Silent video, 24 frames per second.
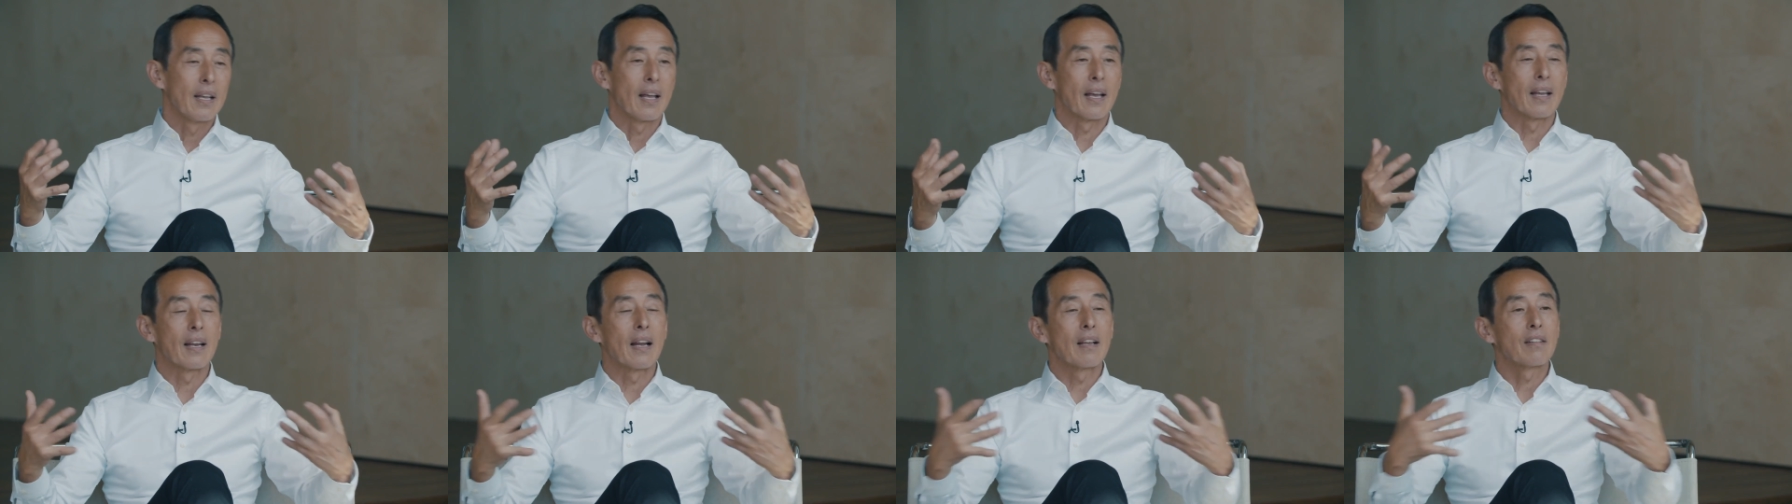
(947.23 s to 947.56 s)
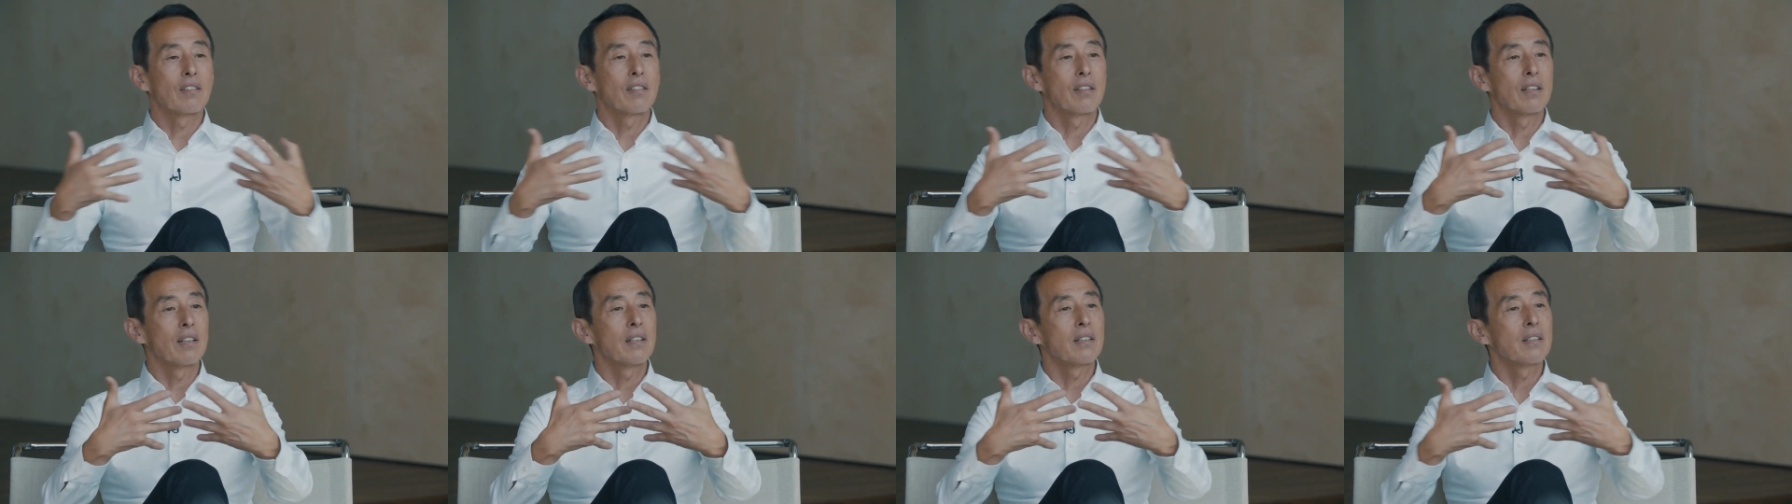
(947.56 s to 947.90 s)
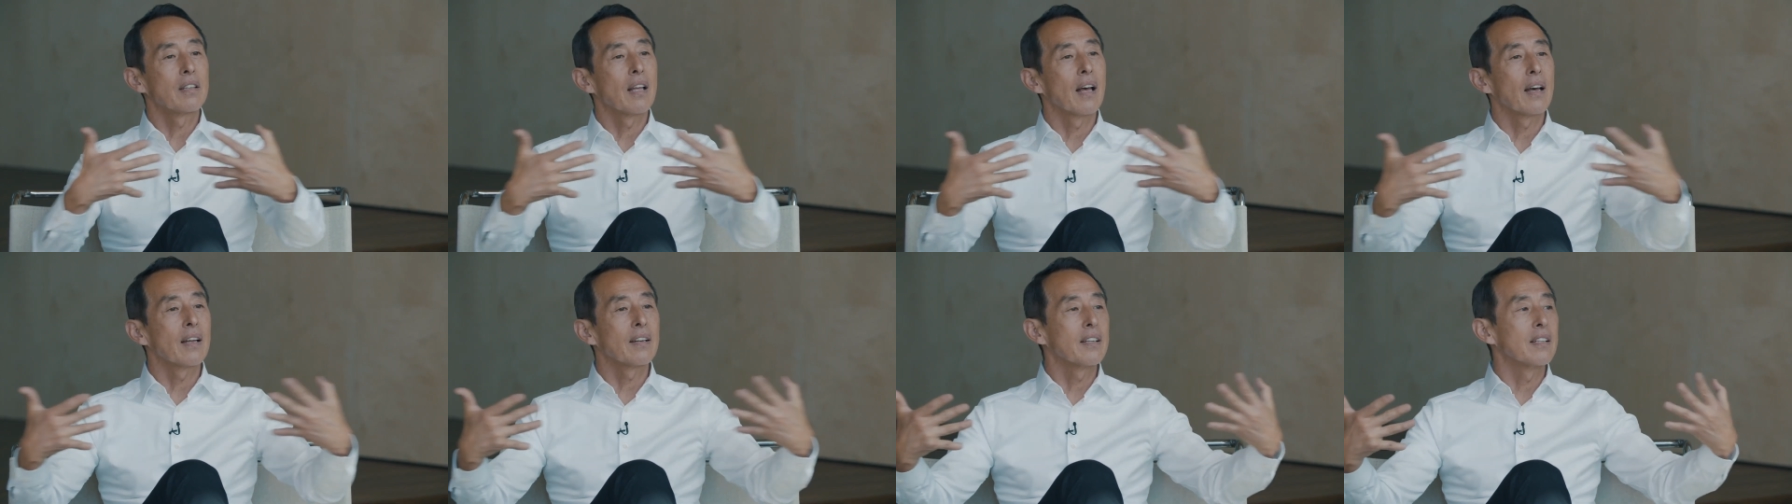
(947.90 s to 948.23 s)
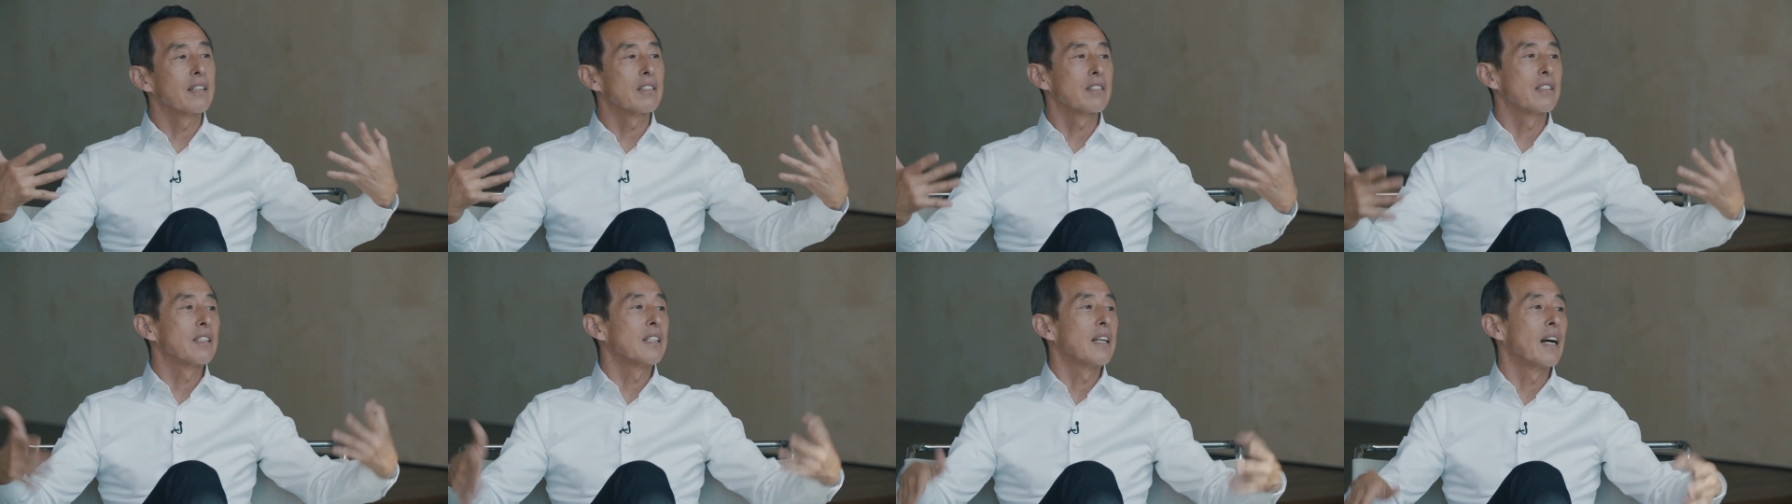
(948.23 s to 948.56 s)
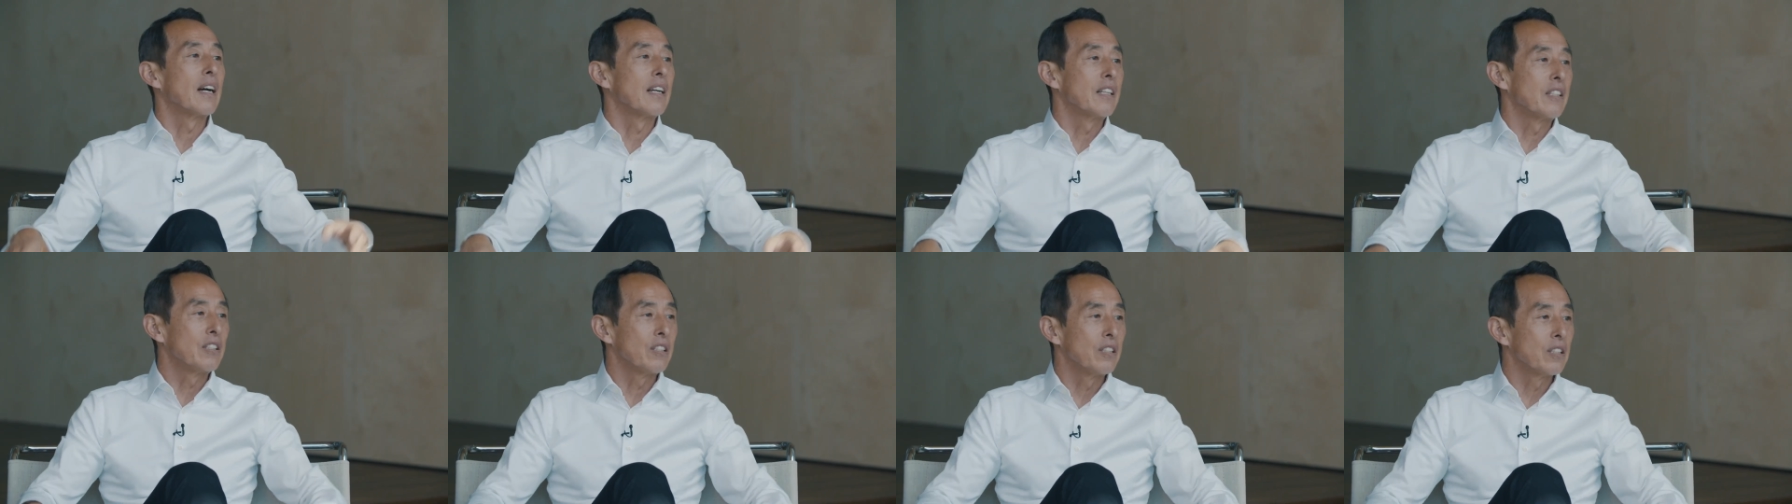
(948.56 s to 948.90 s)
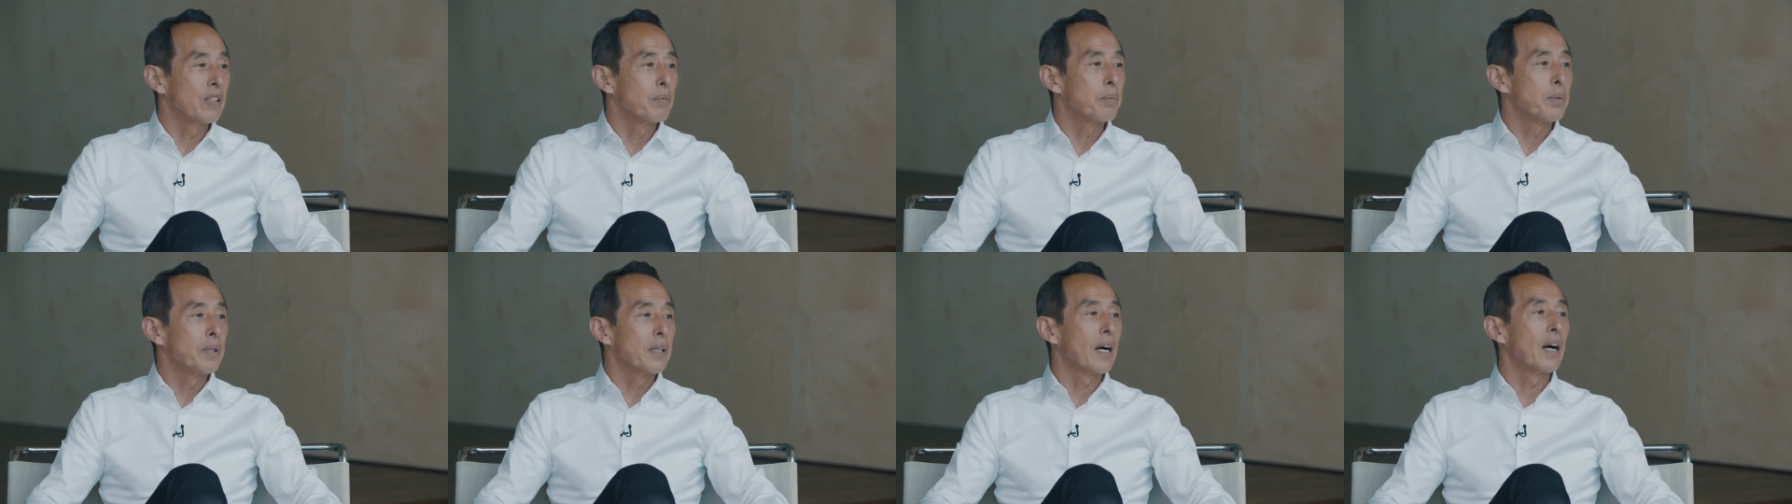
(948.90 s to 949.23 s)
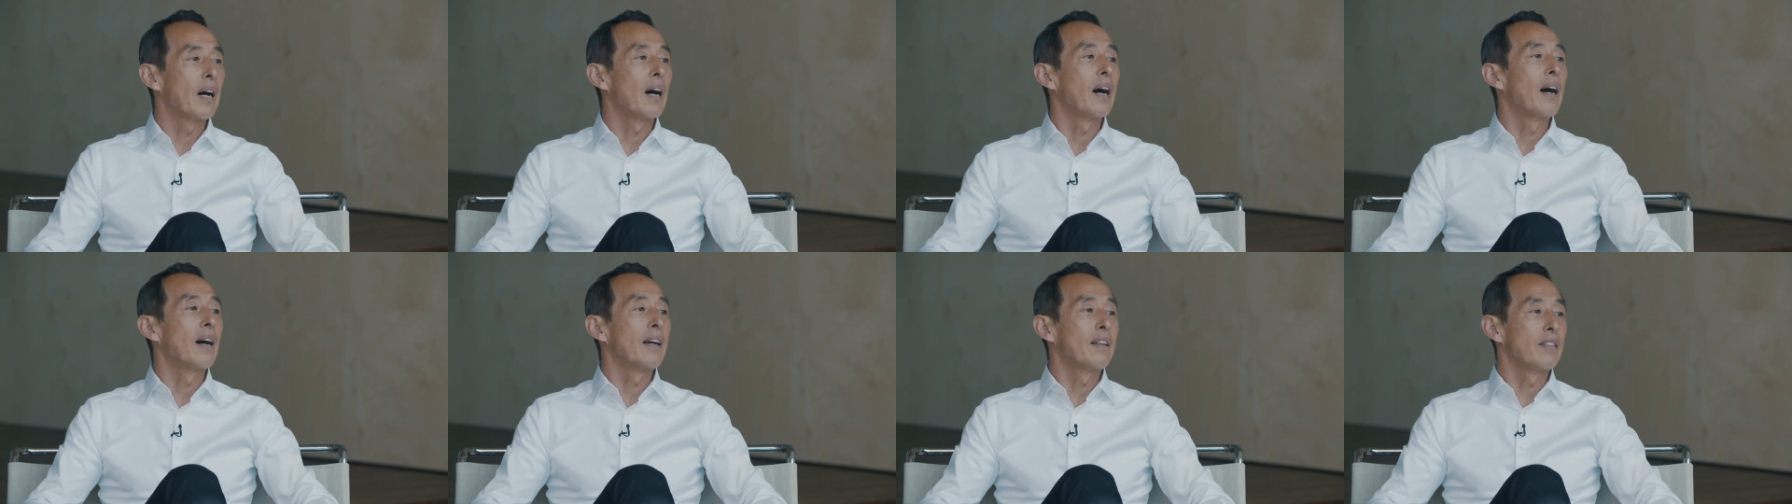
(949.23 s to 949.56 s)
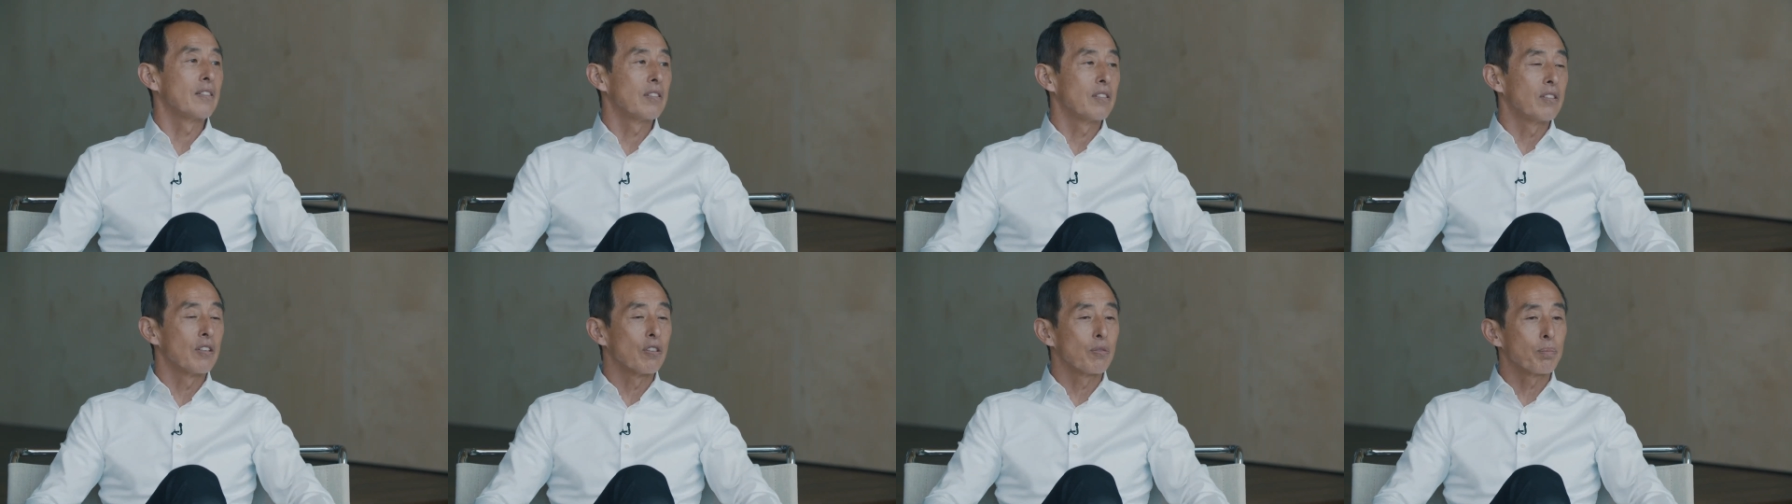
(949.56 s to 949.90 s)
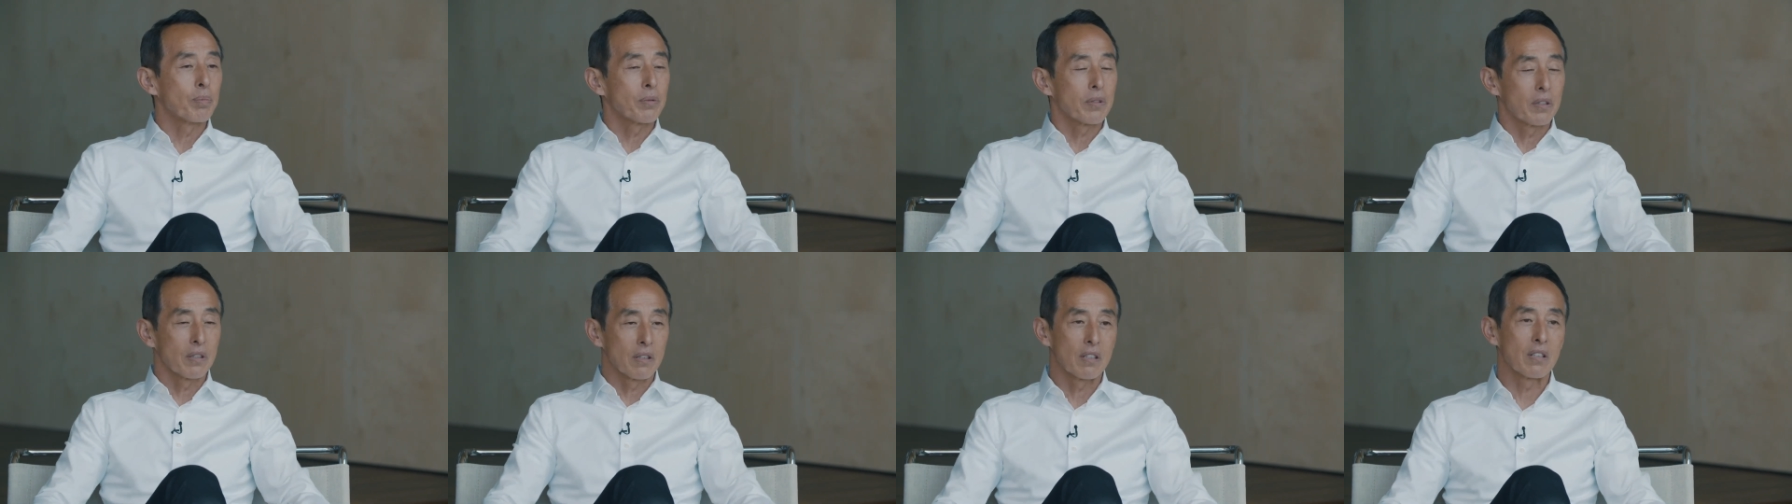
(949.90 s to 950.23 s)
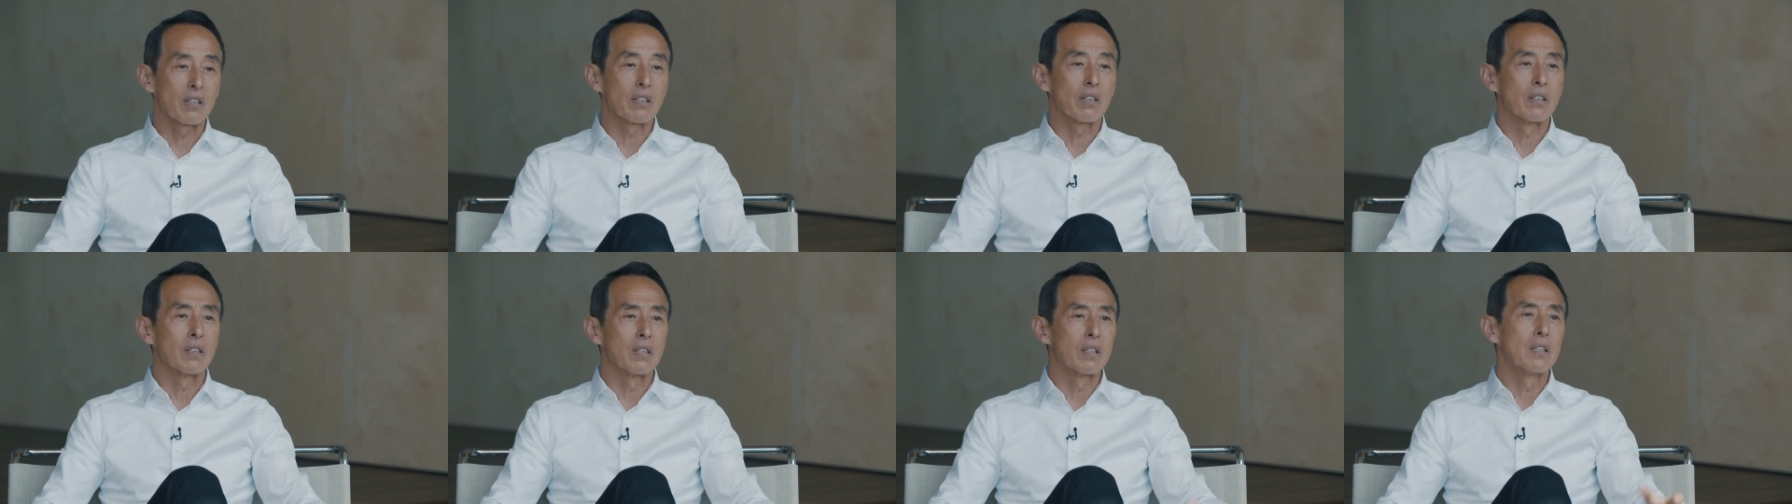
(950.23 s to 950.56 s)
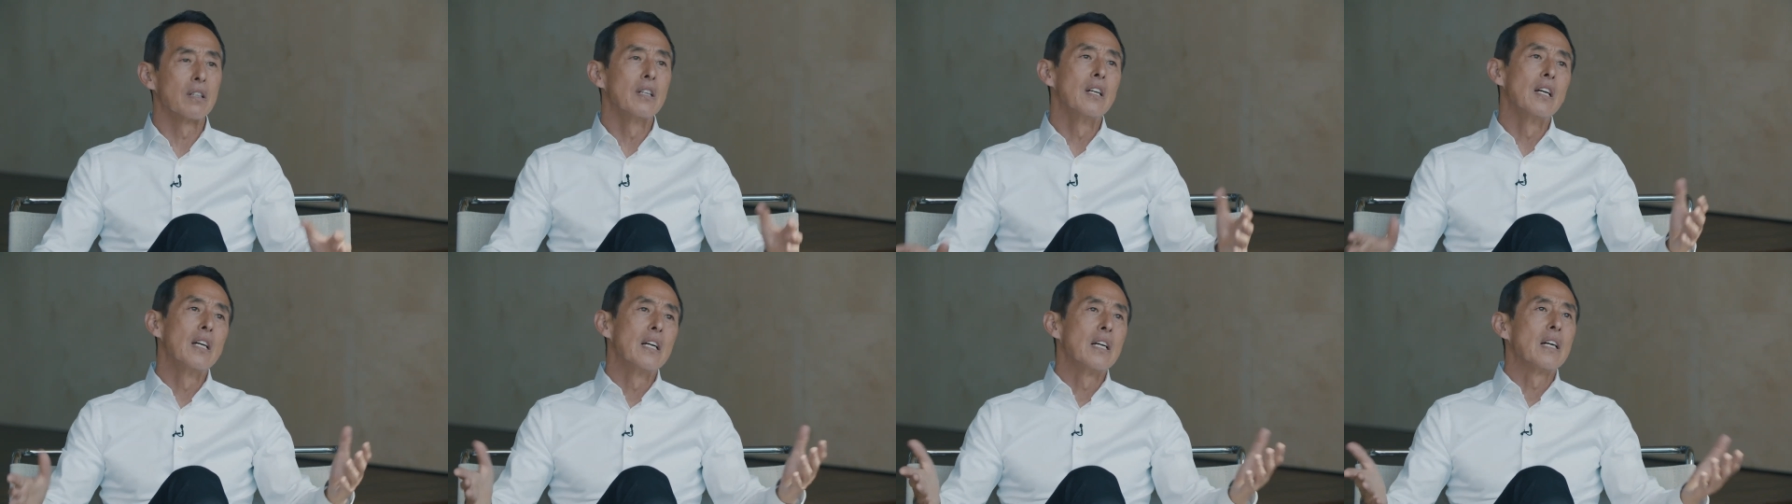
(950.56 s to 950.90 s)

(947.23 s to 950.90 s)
And I think that is the idea behind this particular